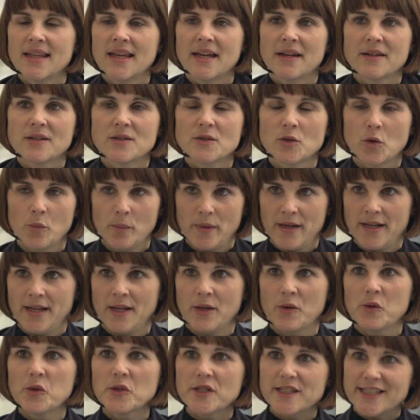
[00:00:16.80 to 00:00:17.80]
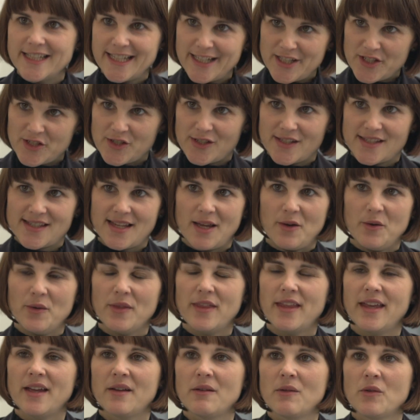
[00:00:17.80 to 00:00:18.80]
There are so many good teachers
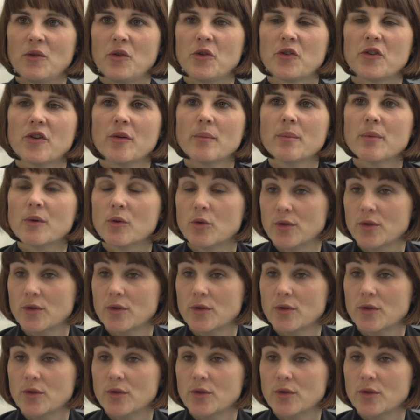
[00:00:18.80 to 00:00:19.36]
out there in Europe,